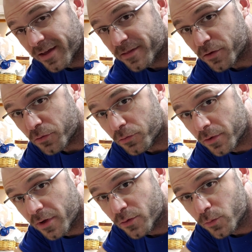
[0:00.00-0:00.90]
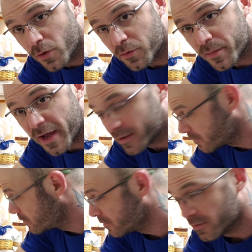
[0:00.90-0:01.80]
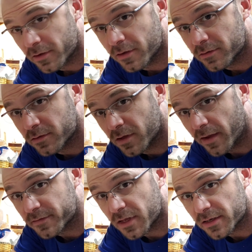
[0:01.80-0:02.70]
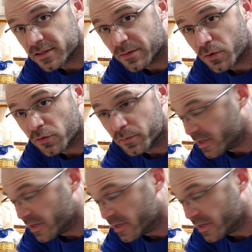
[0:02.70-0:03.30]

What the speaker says: Hello. Welcome back. I've sliced up all